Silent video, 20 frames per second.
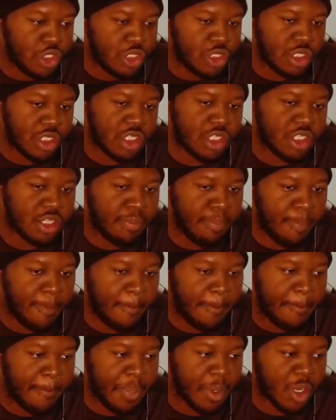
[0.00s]

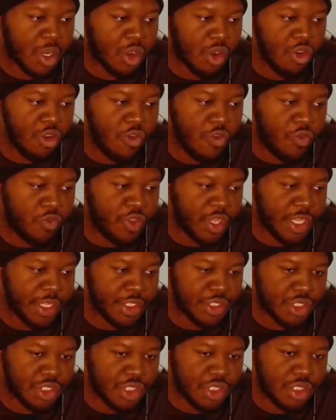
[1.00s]
some
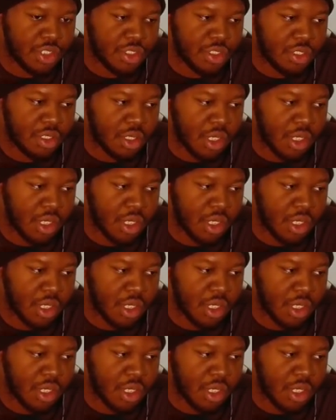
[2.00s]
brewfish,